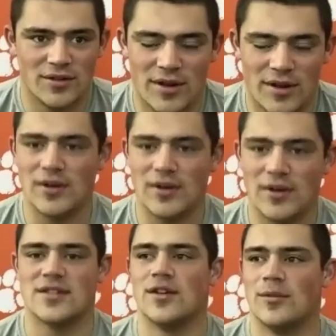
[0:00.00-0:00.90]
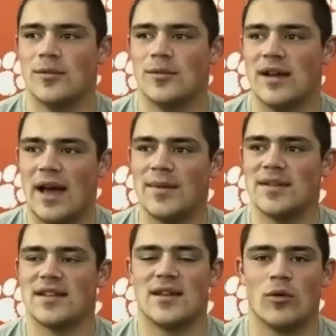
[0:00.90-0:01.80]
who gets hurt or whatever happens,
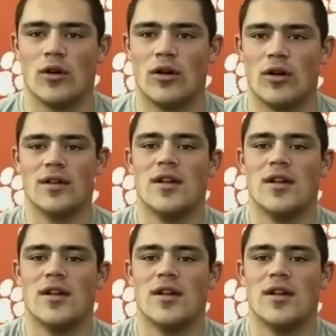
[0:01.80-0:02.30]
I think we're all